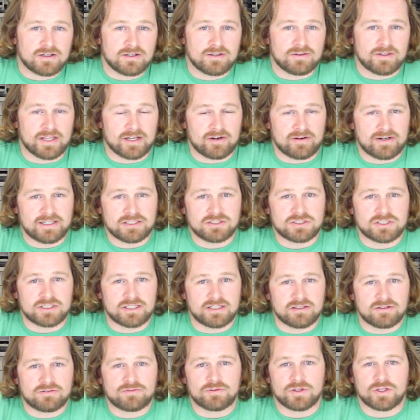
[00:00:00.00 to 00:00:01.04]
that are
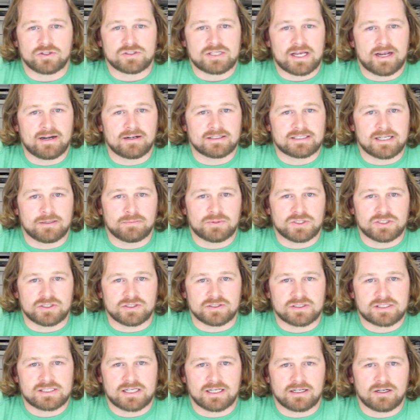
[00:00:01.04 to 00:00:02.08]
engineered for those higher
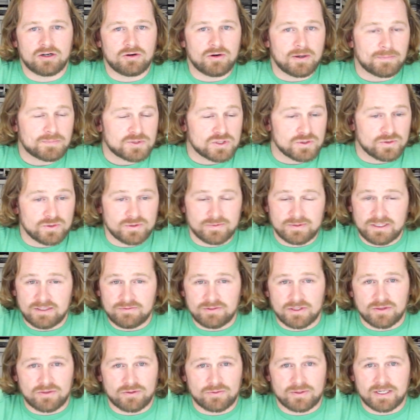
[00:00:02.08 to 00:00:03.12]
temperatures can go up to
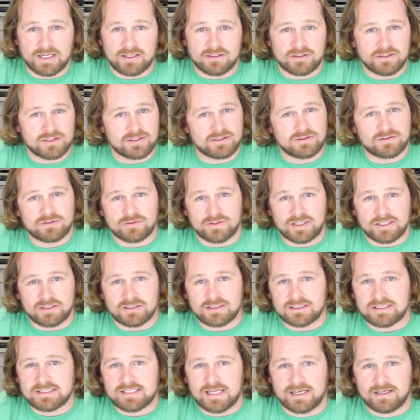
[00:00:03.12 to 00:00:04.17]
even 300,
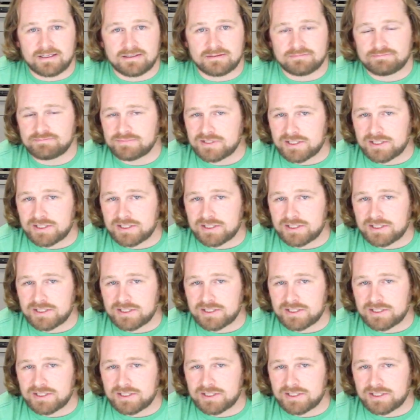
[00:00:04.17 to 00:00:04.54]
310,